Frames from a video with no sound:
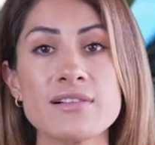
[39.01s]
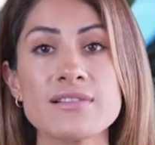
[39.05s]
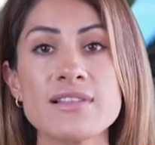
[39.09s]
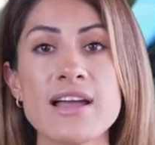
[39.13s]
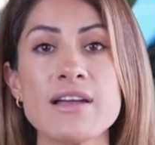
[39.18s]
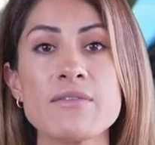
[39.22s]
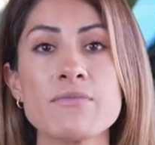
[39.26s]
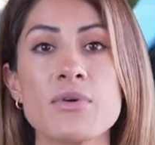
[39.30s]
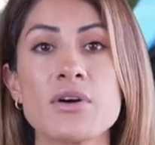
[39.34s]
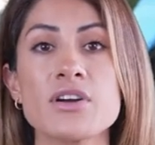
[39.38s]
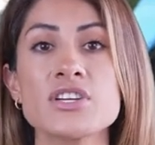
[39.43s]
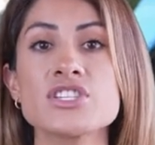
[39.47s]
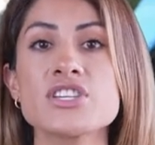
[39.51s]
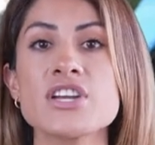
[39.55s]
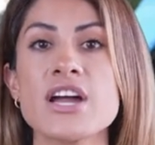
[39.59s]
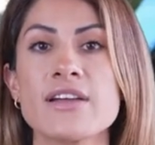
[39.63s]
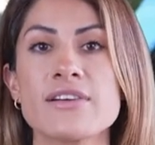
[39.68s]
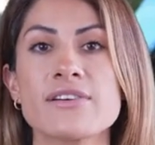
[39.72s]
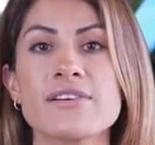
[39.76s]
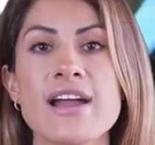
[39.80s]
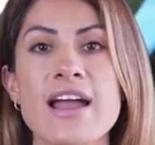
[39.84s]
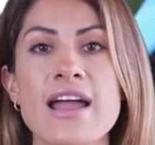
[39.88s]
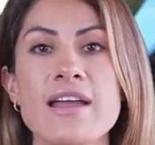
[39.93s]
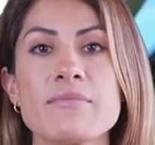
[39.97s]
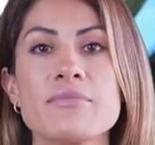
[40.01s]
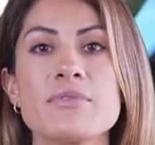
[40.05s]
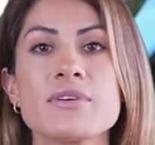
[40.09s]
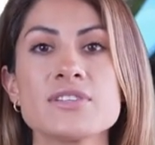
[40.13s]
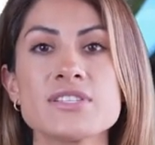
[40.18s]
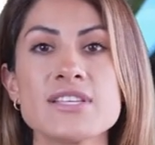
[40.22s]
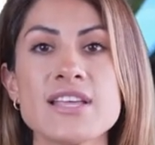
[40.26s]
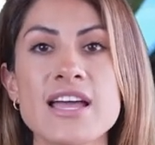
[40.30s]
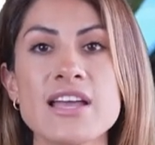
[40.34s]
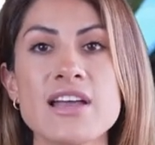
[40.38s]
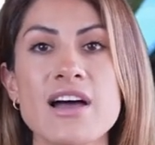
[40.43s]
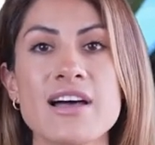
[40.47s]
that most other animals
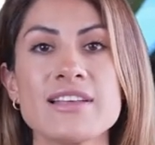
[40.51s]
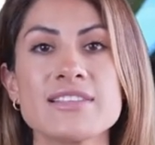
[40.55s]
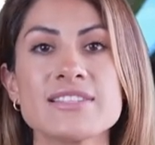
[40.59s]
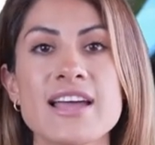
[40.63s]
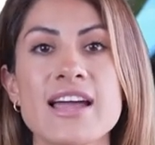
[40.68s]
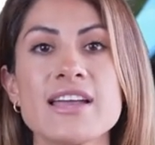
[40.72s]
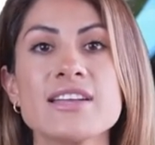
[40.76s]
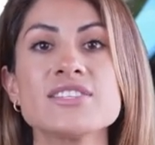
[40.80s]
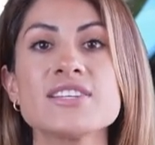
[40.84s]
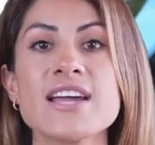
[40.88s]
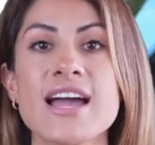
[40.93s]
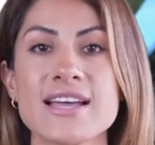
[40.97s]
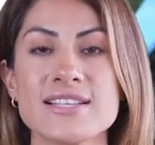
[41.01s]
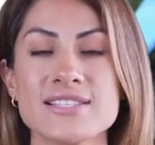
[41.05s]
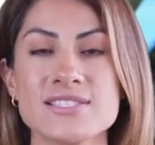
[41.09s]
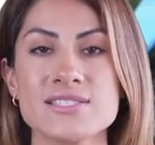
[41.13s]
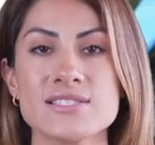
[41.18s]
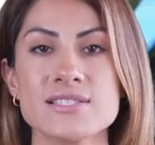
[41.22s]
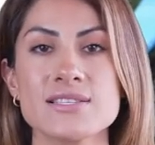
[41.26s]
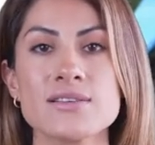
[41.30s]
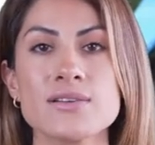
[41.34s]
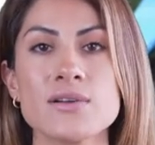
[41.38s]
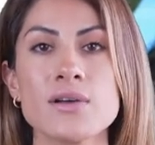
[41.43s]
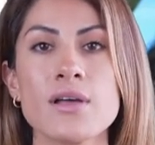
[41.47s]
cannot digest.